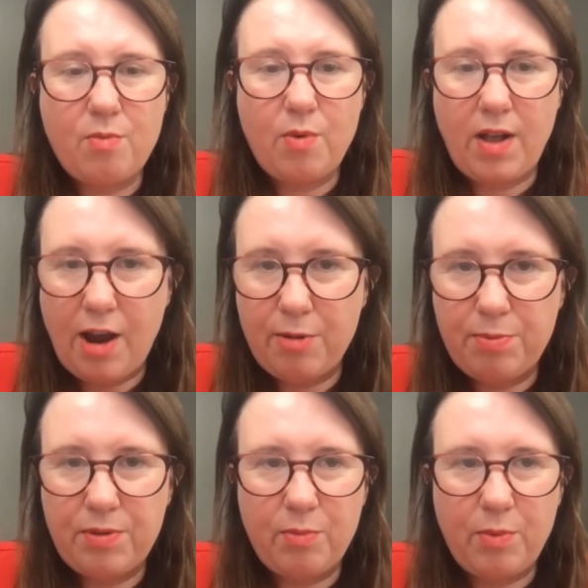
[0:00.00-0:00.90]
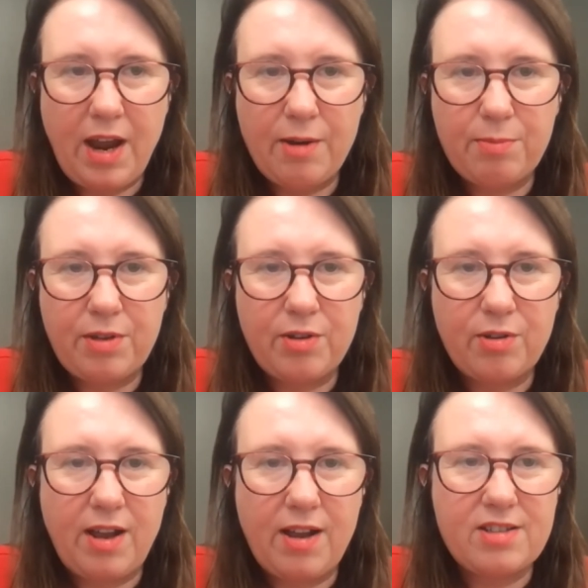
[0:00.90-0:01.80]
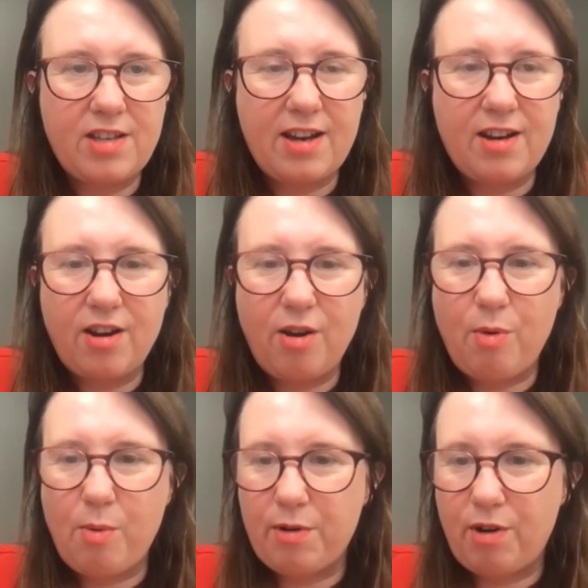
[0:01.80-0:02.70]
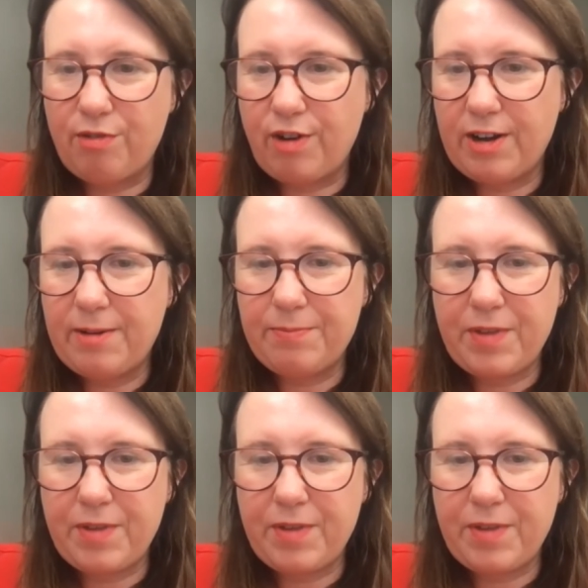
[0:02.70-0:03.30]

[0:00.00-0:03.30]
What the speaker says: We hope that you'll take a look at what we're offering,